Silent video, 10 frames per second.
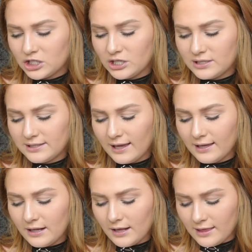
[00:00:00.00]
she
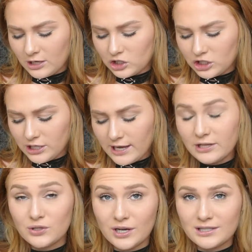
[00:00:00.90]
said that she
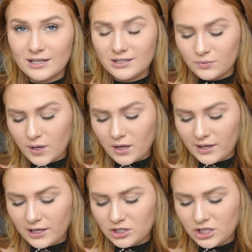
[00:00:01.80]
has dry skin as well,
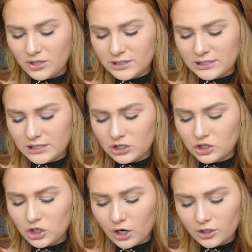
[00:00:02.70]
and she uses this
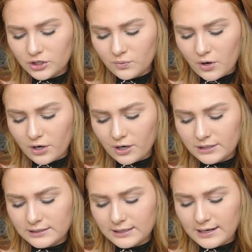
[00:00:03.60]
Charged Water
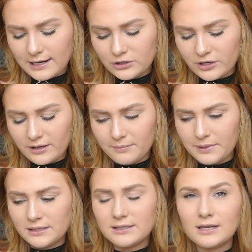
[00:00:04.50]
Skin Hydrating
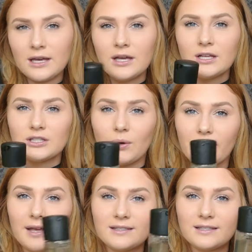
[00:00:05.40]
Mist, so
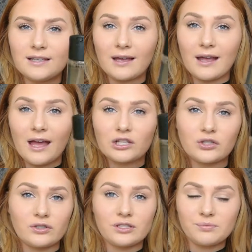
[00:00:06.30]
I guess it's like
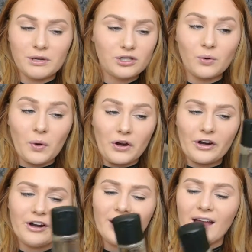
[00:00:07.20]
extra special
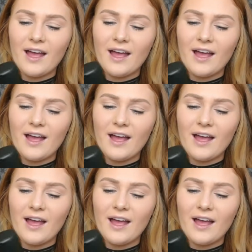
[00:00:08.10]
water,